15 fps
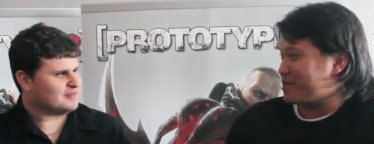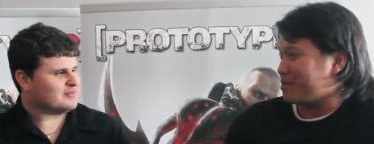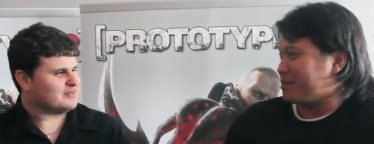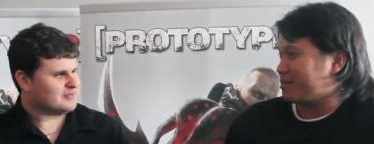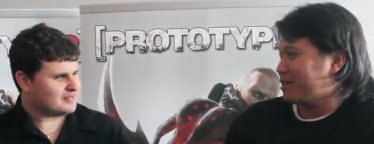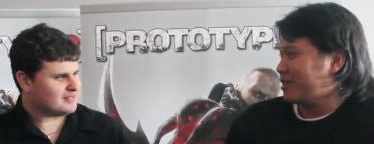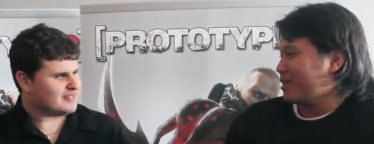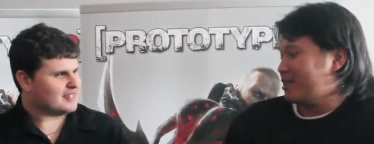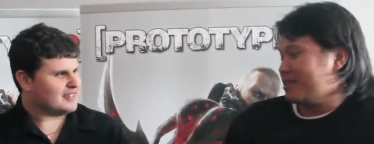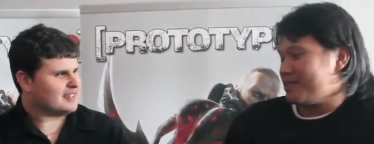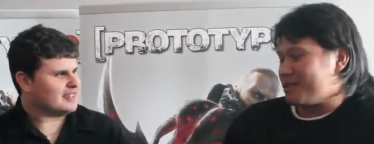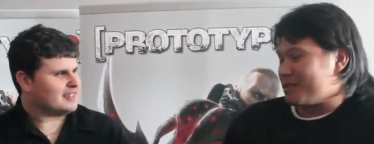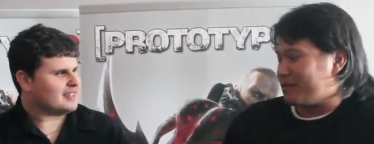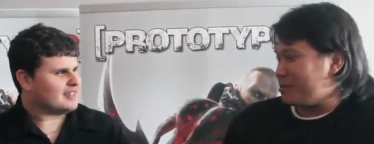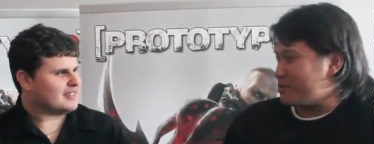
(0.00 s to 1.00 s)
Speaker 1: Yeah. So,
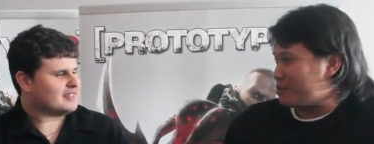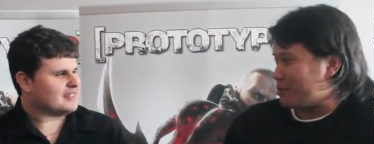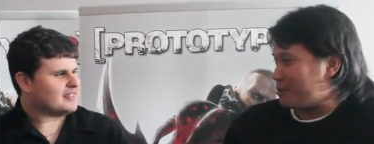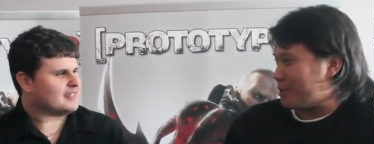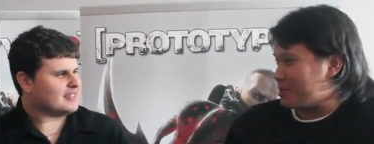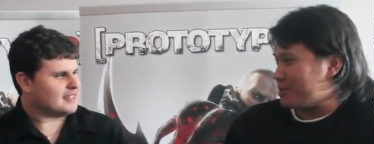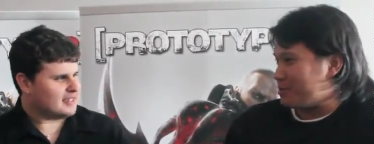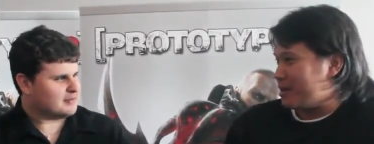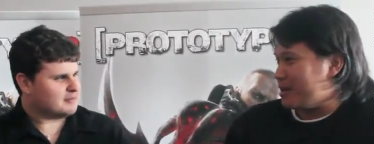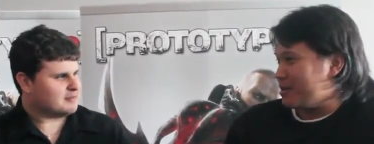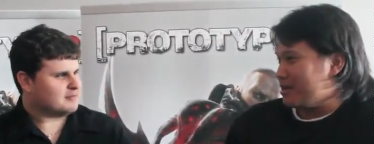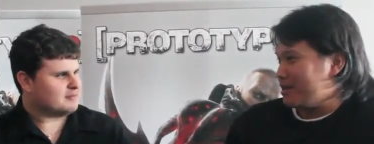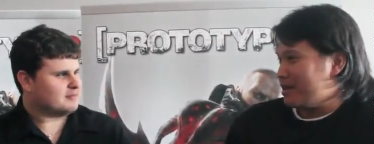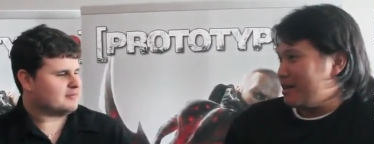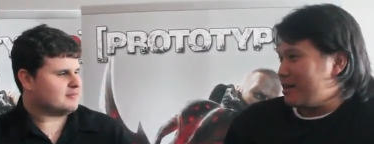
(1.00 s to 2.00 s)
just a few short months away.
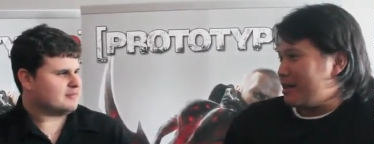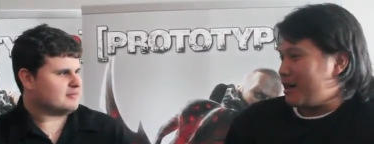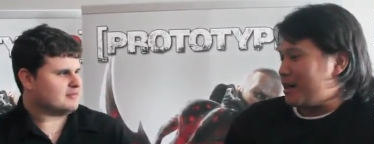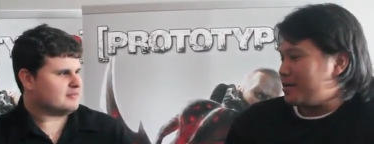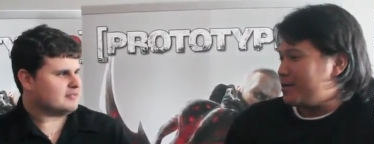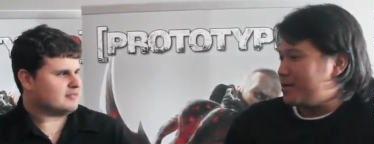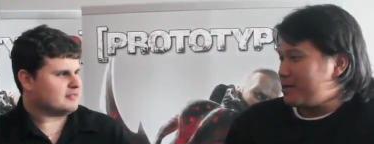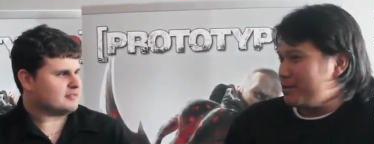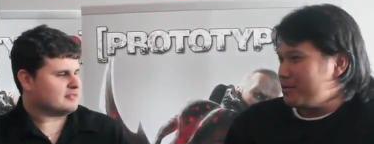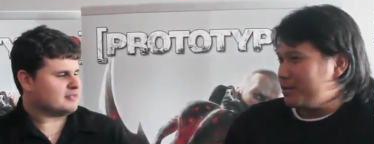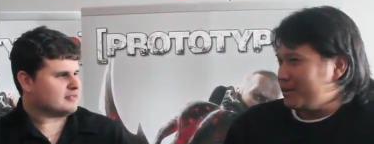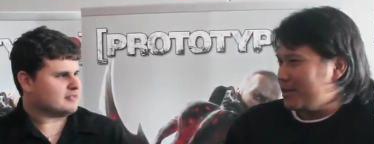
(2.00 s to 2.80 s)
I don't